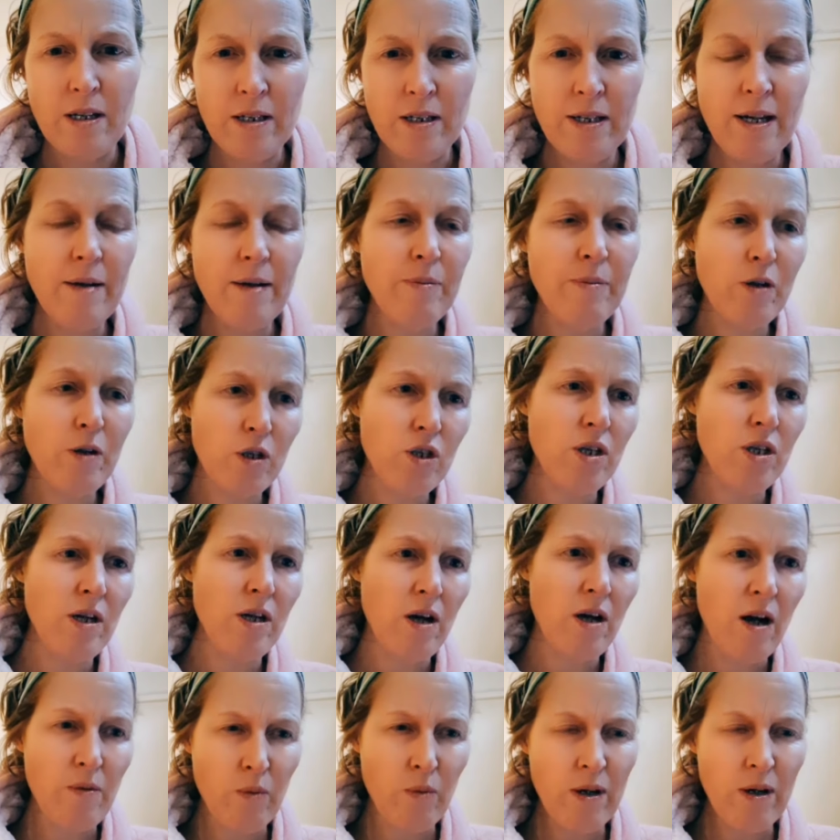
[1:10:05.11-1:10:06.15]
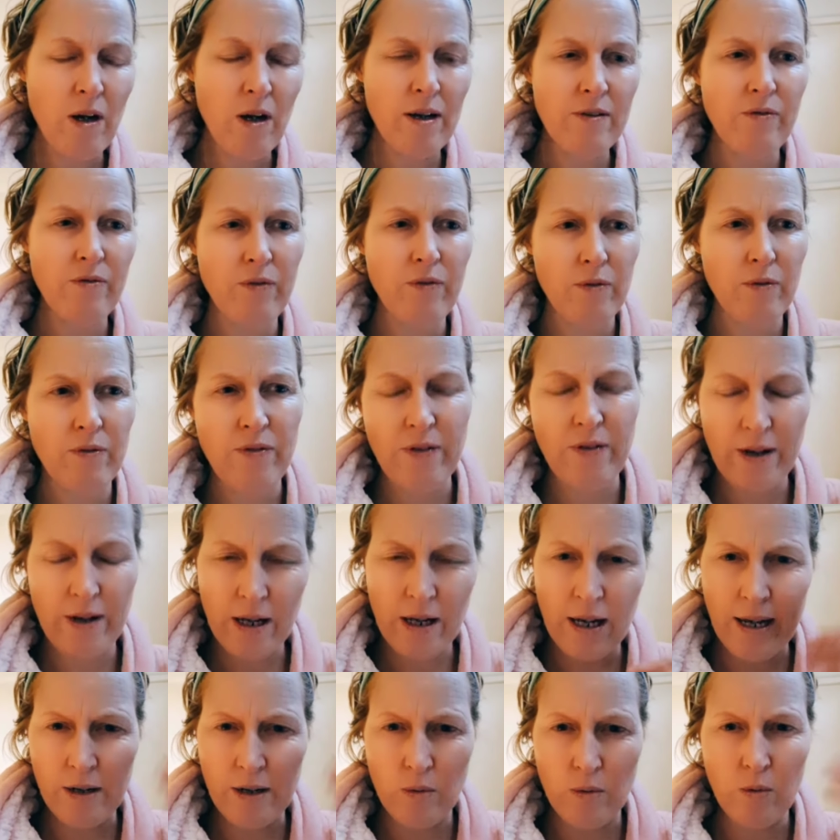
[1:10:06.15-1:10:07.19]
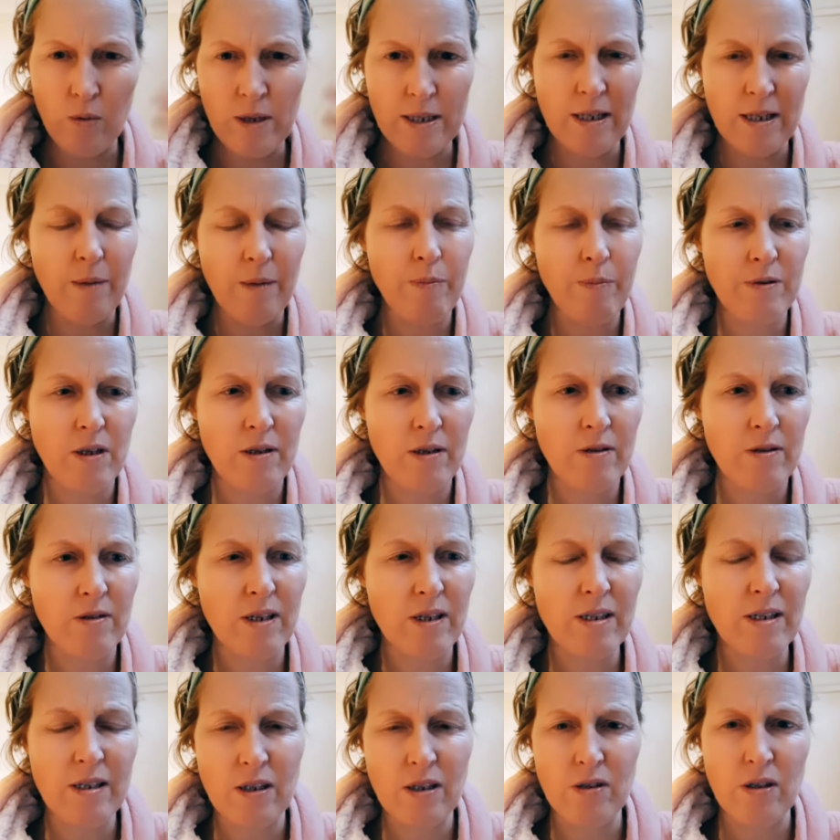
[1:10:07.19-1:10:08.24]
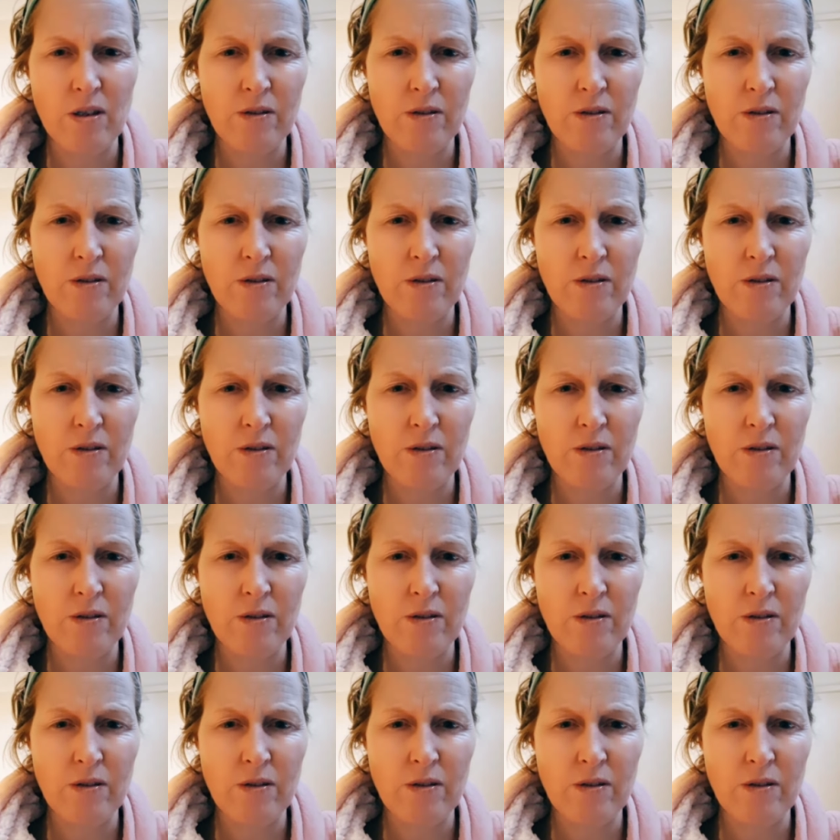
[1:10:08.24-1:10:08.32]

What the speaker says: Yeah, because when I had all these episodes of dizziness,